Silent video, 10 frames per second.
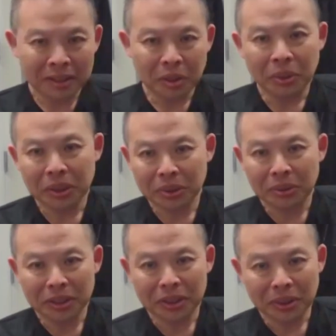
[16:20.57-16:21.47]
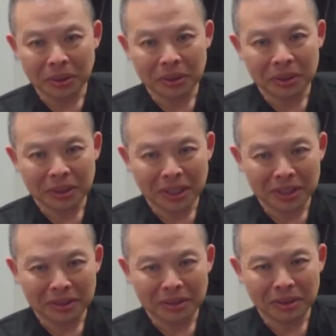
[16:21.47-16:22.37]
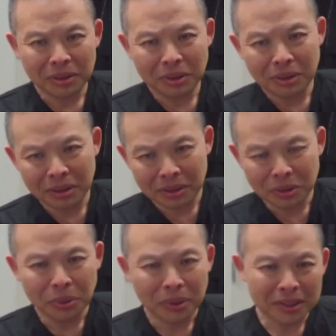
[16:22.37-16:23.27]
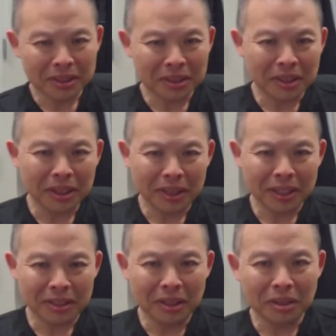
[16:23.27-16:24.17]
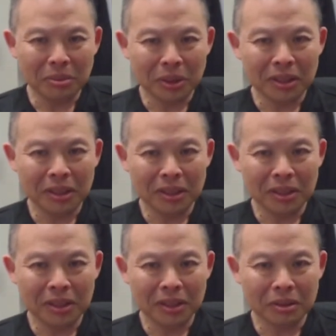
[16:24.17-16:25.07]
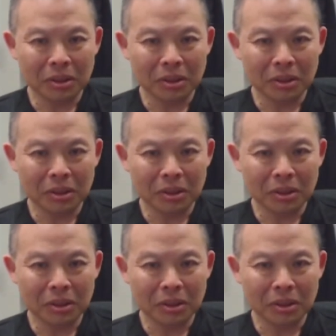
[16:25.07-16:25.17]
Suboxone is started, and there are nuances in how that's done, but the uh,